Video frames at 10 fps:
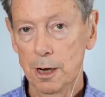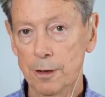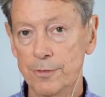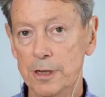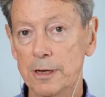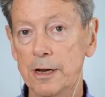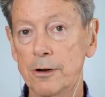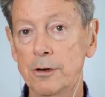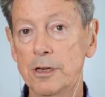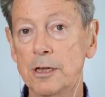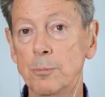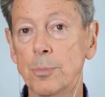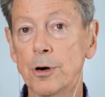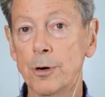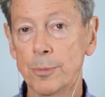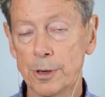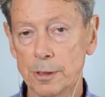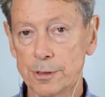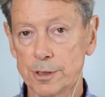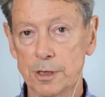of the inherent
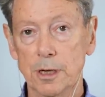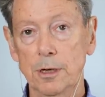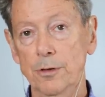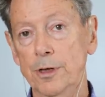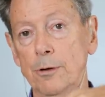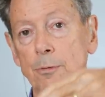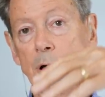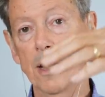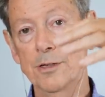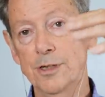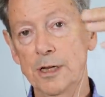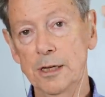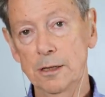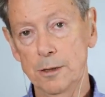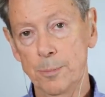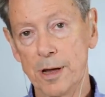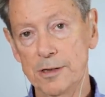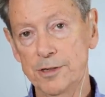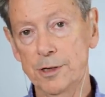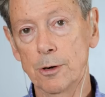impermanence the arising, the
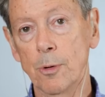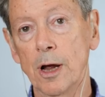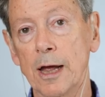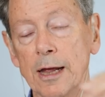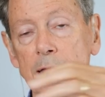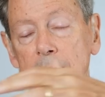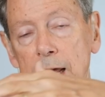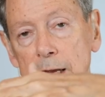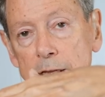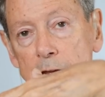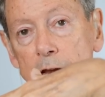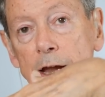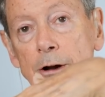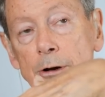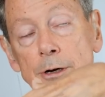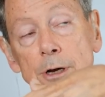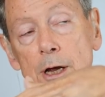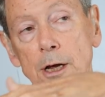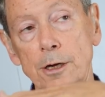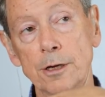passing away, and the inherent
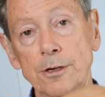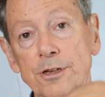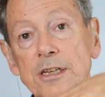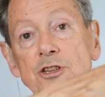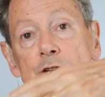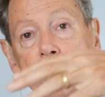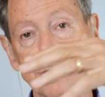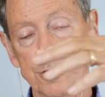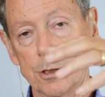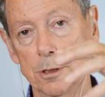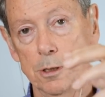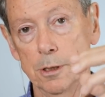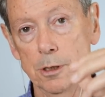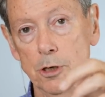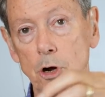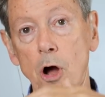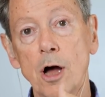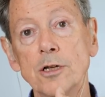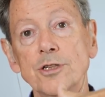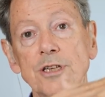conditioned
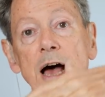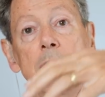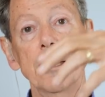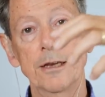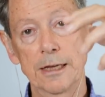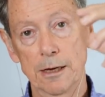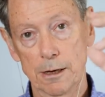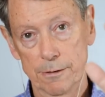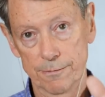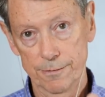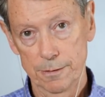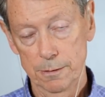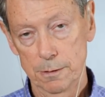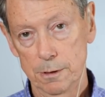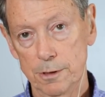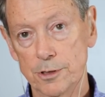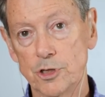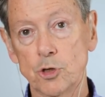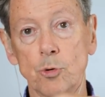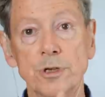causality of, the
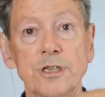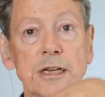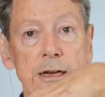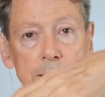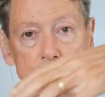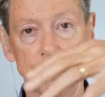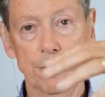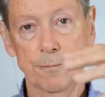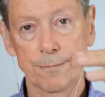sourcing of.